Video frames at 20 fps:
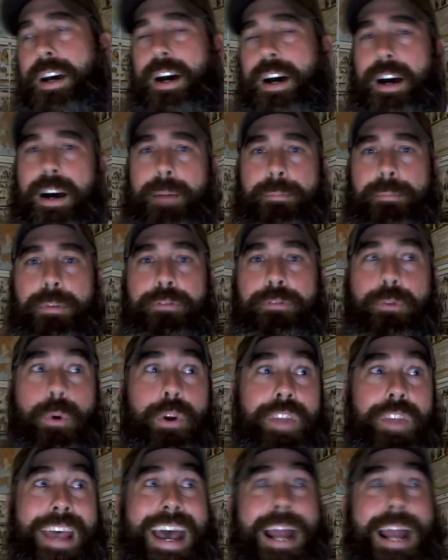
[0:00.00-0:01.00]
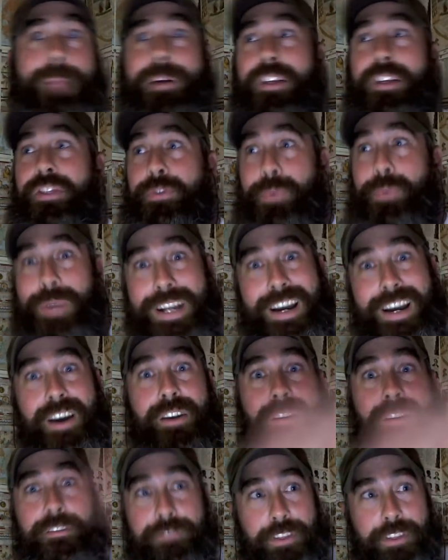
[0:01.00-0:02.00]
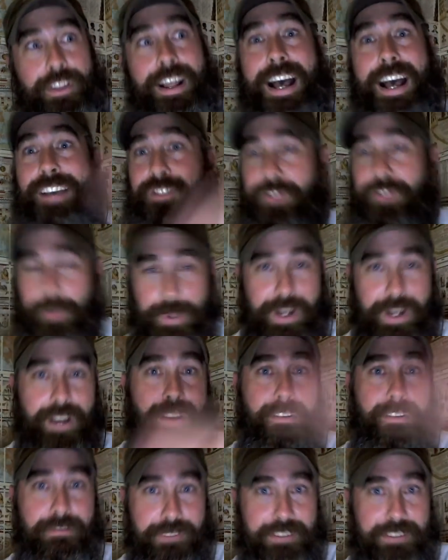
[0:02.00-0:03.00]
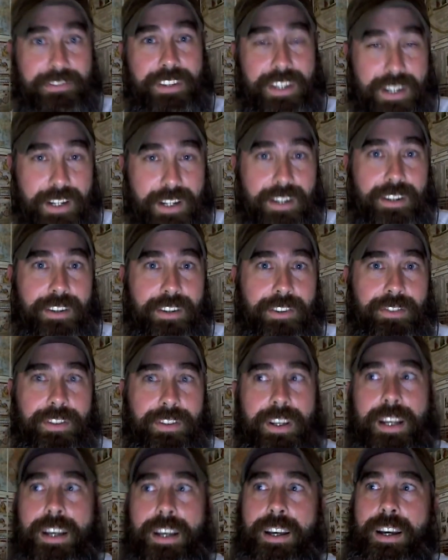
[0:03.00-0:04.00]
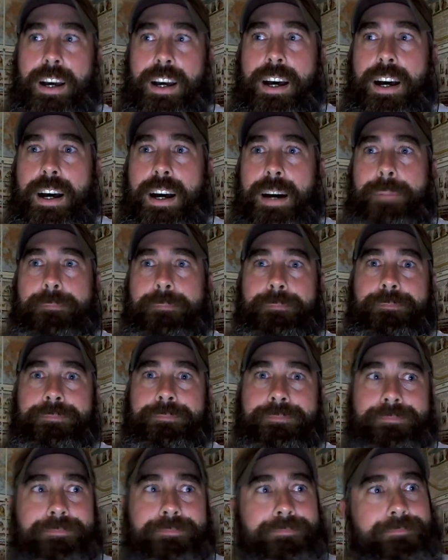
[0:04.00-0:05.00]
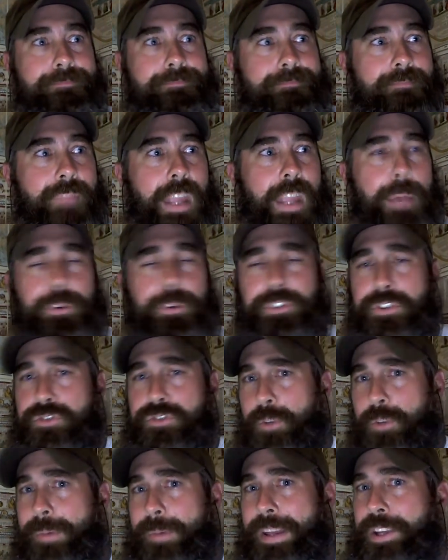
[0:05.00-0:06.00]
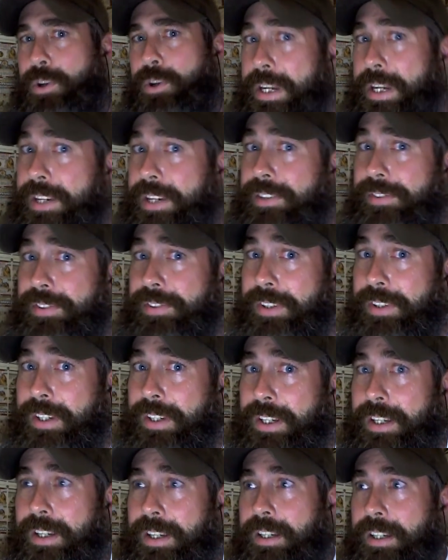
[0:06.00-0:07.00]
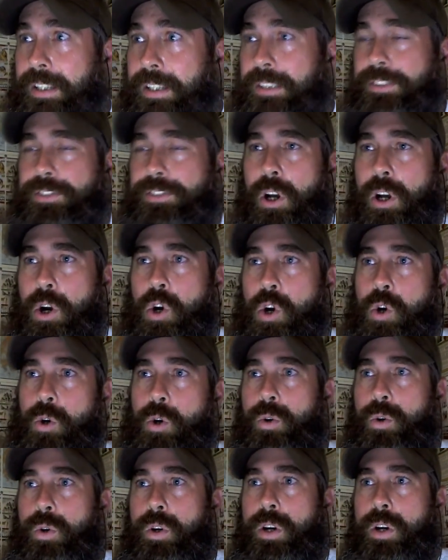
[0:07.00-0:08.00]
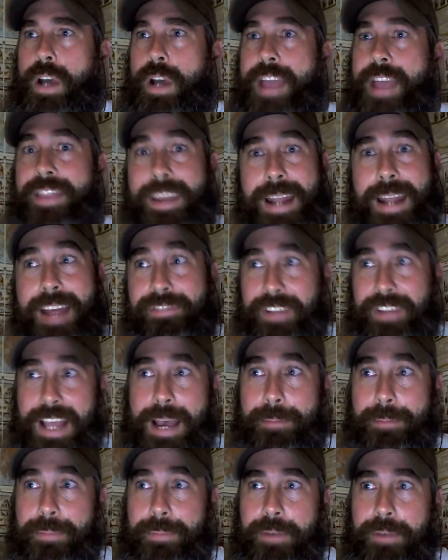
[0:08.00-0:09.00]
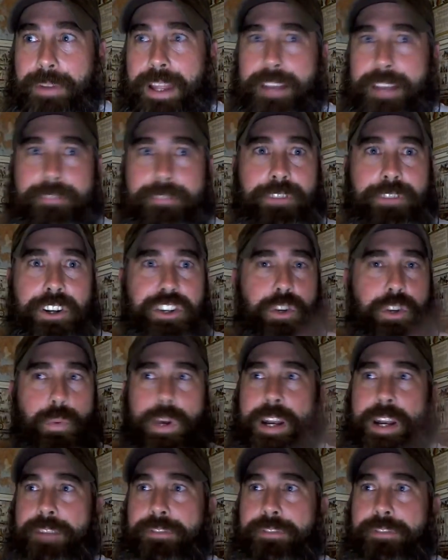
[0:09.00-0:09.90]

Before that, for the last 350 years, it was controlled by the Greeks. So, and then after that, it fluctuated for